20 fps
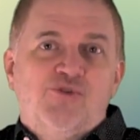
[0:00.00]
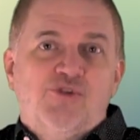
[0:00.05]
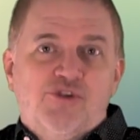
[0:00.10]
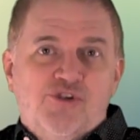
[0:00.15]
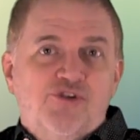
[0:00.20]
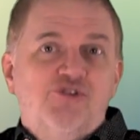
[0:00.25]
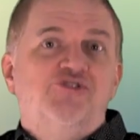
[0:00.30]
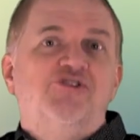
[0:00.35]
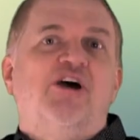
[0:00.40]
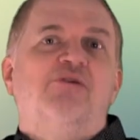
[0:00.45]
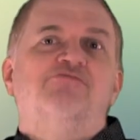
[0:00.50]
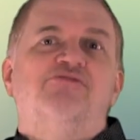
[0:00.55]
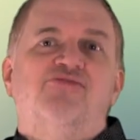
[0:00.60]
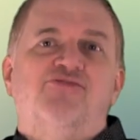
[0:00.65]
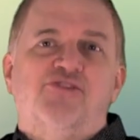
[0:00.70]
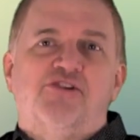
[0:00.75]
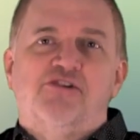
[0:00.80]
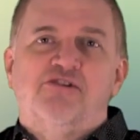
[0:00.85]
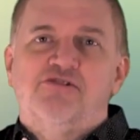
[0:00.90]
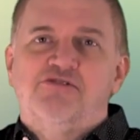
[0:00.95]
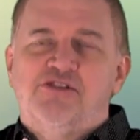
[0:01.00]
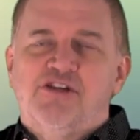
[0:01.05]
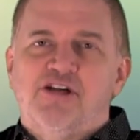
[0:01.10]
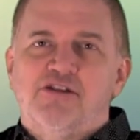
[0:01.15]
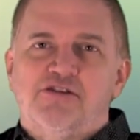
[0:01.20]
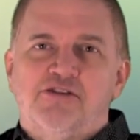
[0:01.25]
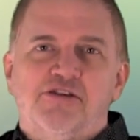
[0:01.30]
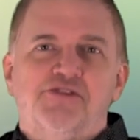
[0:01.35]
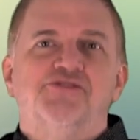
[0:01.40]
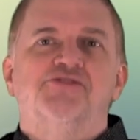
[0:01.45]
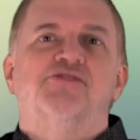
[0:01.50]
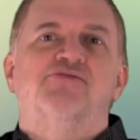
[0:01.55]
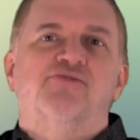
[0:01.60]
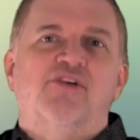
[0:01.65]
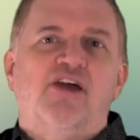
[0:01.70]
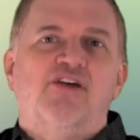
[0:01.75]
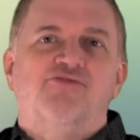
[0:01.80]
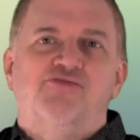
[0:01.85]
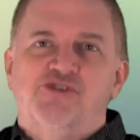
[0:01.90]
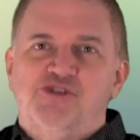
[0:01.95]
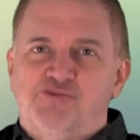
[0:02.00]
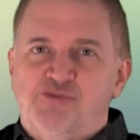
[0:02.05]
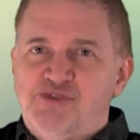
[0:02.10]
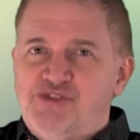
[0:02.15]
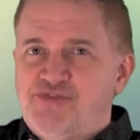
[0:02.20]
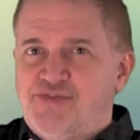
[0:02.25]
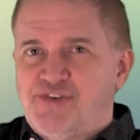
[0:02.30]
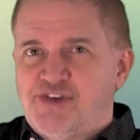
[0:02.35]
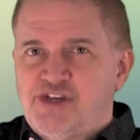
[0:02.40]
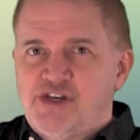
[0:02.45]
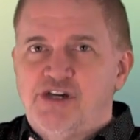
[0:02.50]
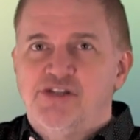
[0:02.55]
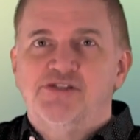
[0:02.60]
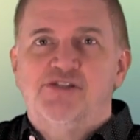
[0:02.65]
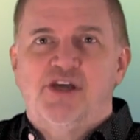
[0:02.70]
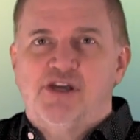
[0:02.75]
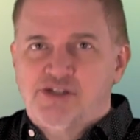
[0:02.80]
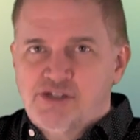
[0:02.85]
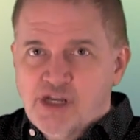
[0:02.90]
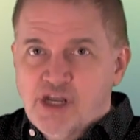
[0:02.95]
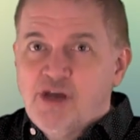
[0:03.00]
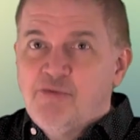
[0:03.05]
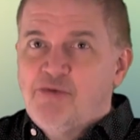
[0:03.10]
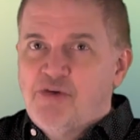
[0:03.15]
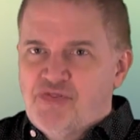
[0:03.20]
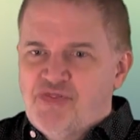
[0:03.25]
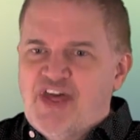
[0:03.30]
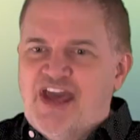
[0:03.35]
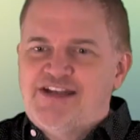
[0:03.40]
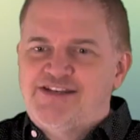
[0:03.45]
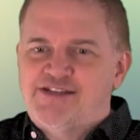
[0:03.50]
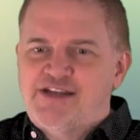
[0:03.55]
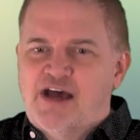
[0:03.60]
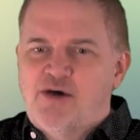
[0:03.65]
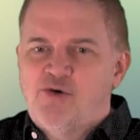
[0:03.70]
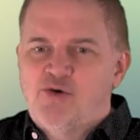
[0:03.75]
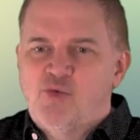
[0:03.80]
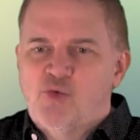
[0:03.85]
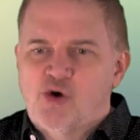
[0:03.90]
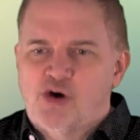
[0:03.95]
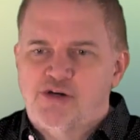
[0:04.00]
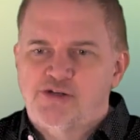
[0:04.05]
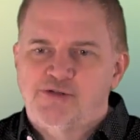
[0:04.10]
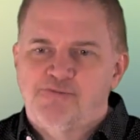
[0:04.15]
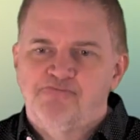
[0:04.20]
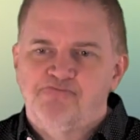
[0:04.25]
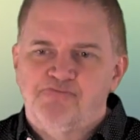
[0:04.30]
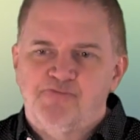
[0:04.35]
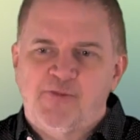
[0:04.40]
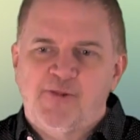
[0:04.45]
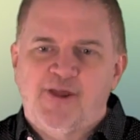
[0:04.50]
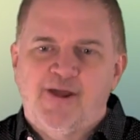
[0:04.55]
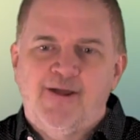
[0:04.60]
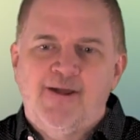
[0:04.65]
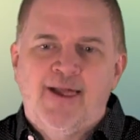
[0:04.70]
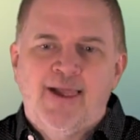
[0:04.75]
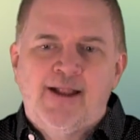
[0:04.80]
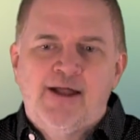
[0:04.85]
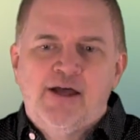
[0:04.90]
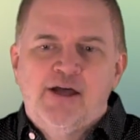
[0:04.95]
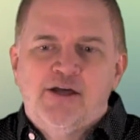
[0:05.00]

Your job to figure out the elegance of every specific context, but that's how it works, okay?